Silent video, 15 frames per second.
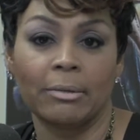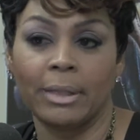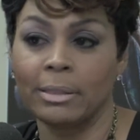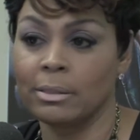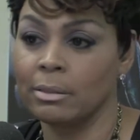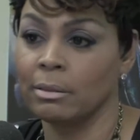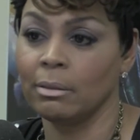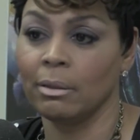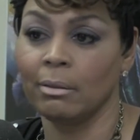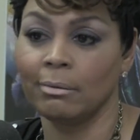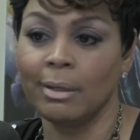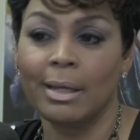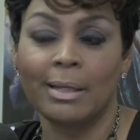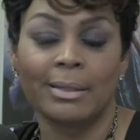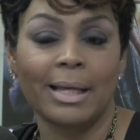
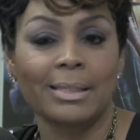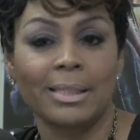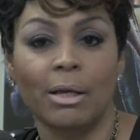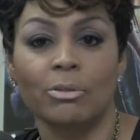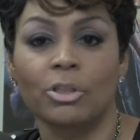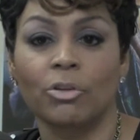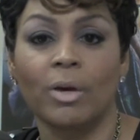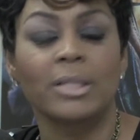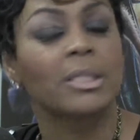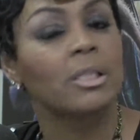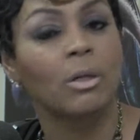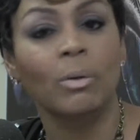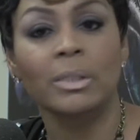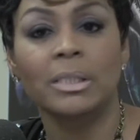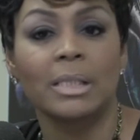That sounds crazy.
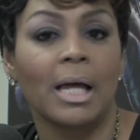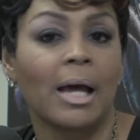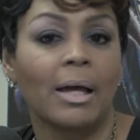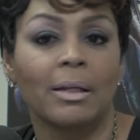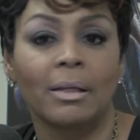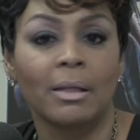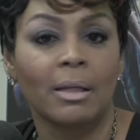No, it's not.